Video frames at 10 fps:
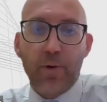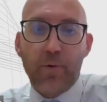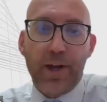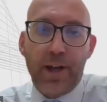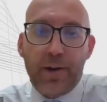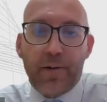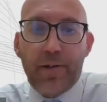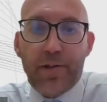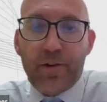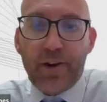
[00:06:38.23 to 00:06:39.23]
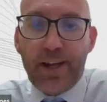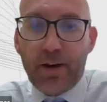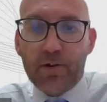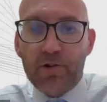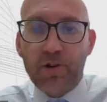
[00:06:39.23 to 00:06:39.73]
We were in 3
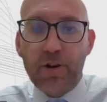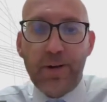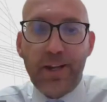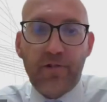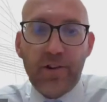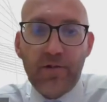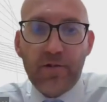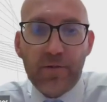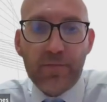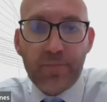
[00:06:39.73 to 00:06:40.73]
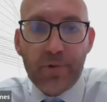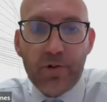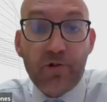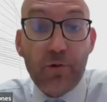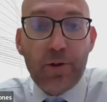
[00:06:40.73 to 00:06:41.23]
long-term leases.
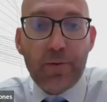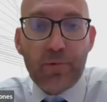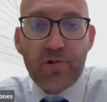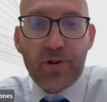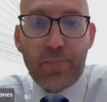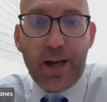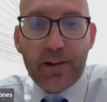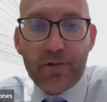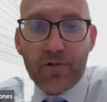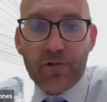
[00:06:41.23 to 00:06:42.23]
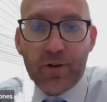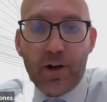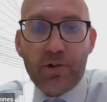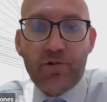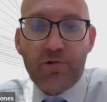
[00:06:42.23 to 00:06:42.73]
2 of them were sublets,
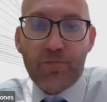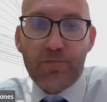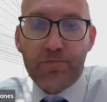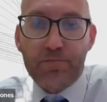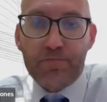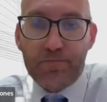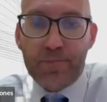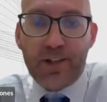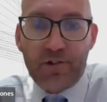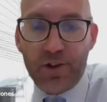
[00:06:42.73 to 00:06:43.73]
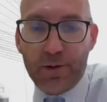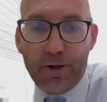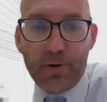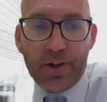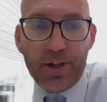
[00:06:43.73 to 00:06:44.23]
us leasing the
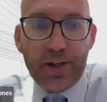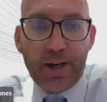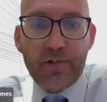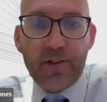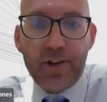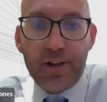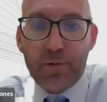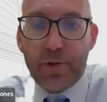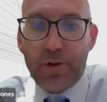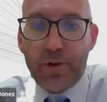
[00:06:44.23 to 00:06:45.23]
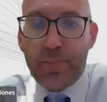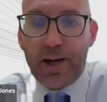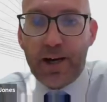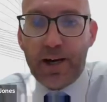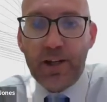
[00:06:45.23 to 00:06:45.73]
building and letting it to a third
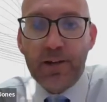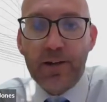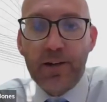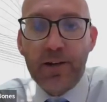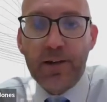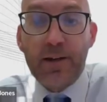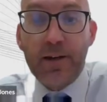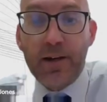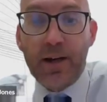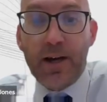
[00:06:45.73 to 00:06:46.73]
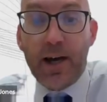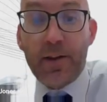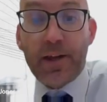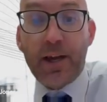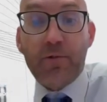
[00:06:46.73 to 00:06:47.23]
party.
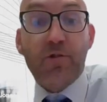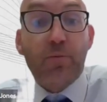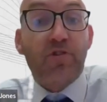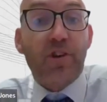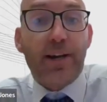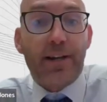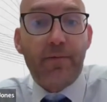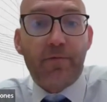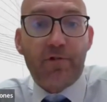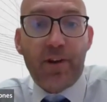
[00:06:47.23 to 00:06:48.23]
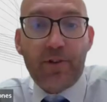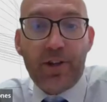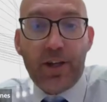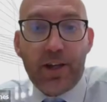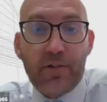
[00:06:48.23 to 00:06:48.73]
And the council were tied in for
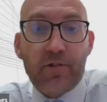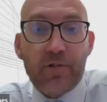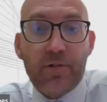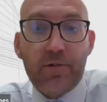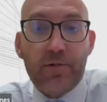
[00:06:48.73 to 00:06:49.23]
7 years,